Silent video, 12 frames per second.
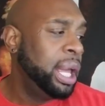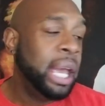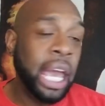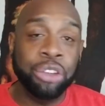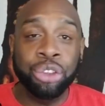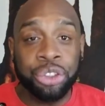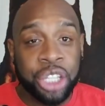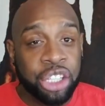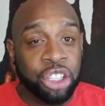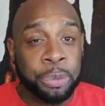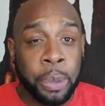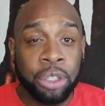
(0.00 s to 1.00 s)
As you see,
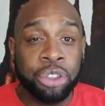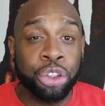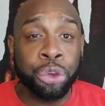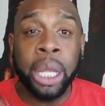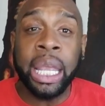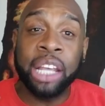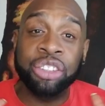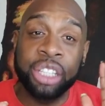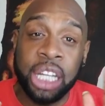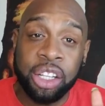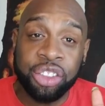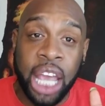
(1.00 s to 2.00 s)
she wants to drink and she
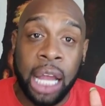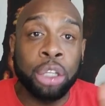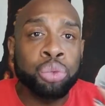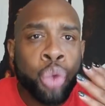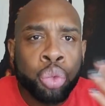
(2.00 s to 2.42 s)
did the challenge.